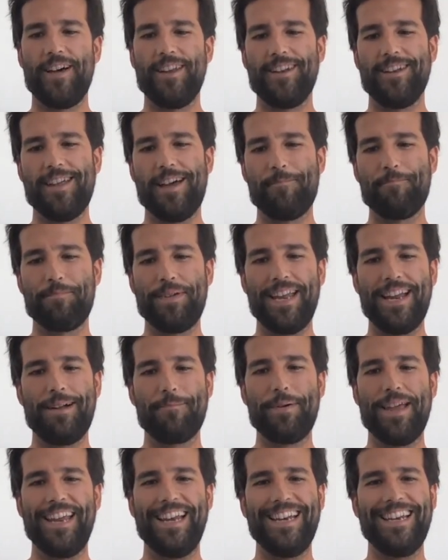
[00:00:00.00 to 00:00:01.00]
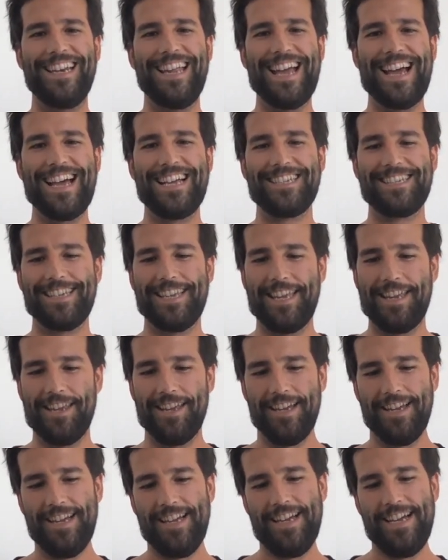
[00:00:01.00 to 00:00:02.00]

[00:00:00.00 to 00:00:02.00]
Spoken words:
and being a pain in the ass, he